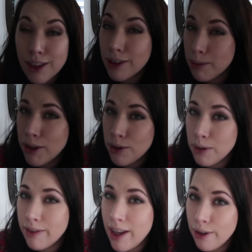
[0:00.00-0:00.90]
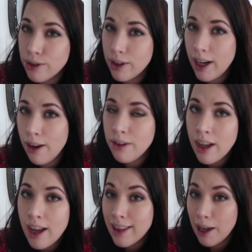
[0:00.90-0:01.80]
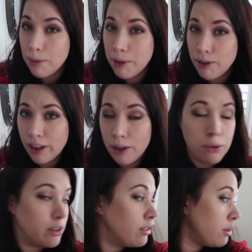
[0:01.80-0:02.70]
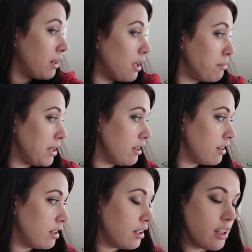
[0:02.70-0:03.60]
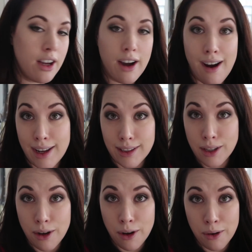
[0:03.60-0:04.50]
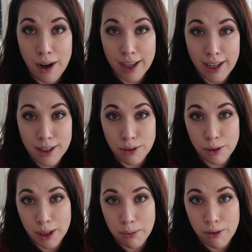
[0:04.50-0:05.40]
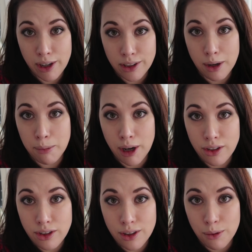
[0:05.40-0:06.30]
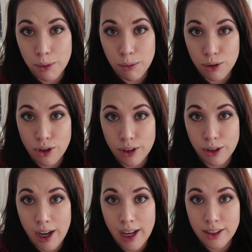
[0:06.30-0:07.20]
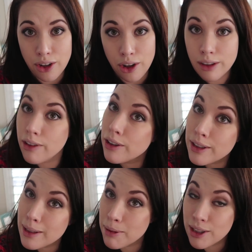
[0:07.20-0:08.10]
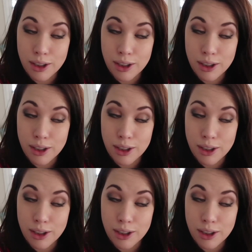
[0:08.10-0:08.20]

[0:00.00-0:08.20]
see a Christmas tour of the house right now? That would be really cool. Do you wanna help me? Yeah. All right, so I guess real quick before I start brunch, we will show you guys all of our Christmas